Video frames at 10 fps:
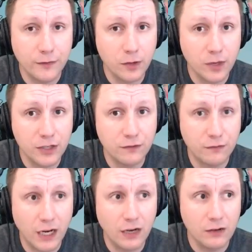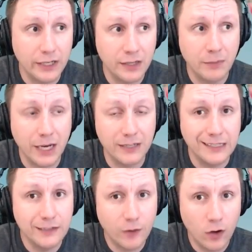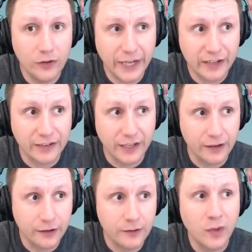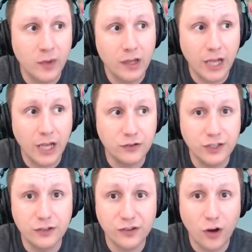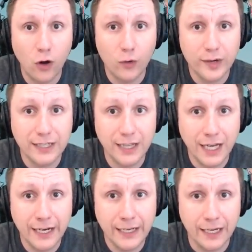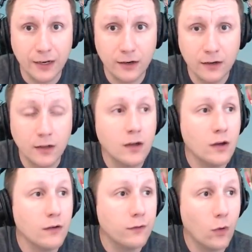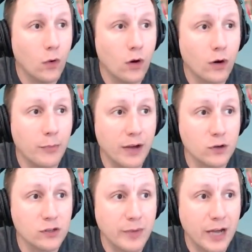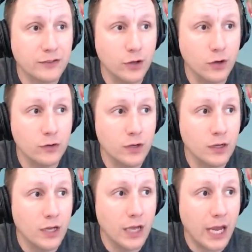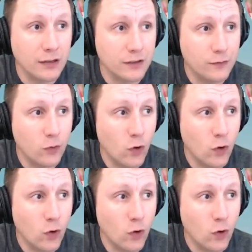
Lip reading: configuration file in my default text editor, and you see there's already a line here for my first masternode, and it's